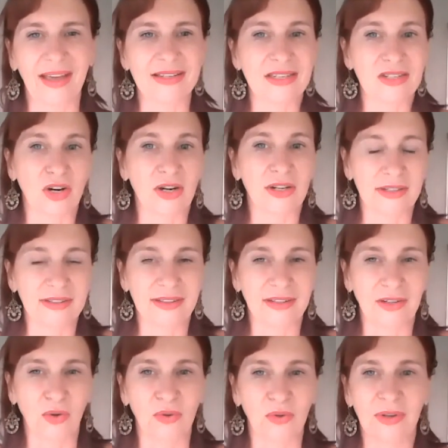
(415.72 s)
And
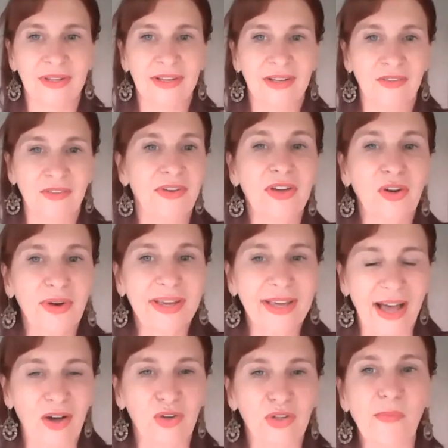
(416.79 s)
started, you know,
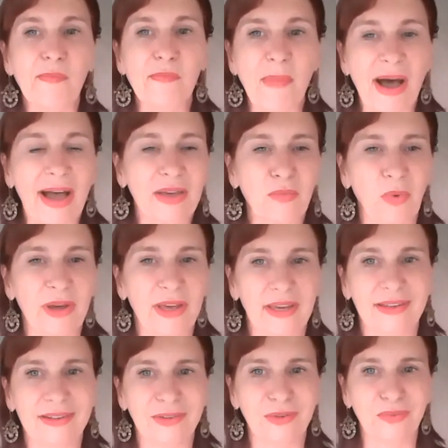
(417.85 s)
figuring out my
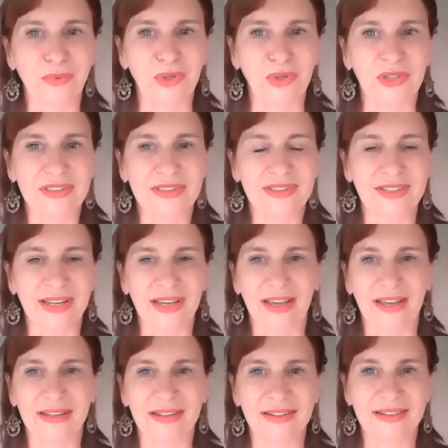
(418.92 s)
way in the world,
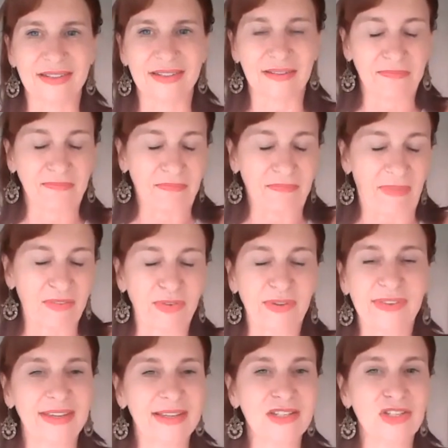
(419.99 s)
and
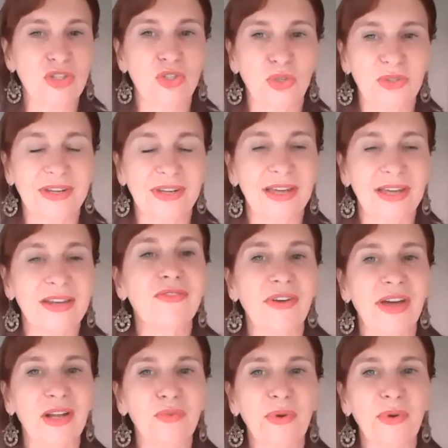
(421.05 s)
everything stood and
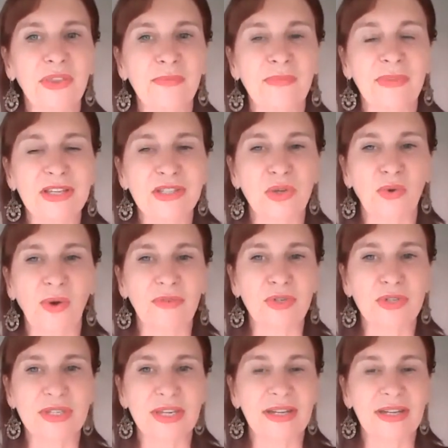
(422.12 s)
fell with me. So ever
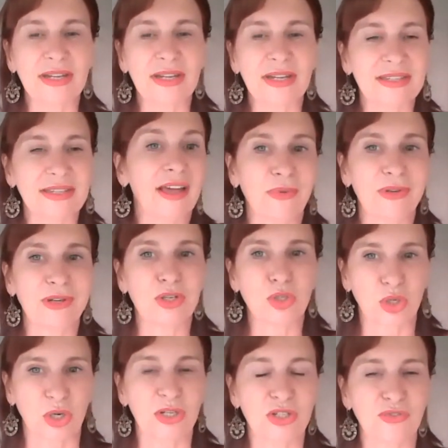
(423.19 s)
since, I have
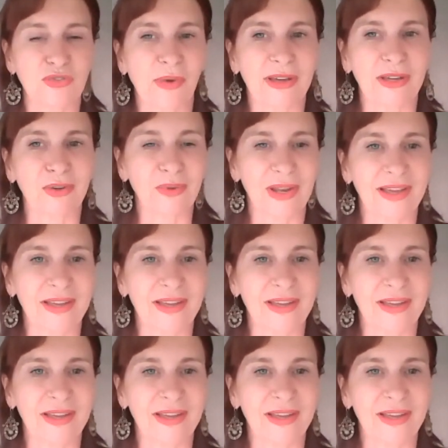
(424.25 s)
been in charge of my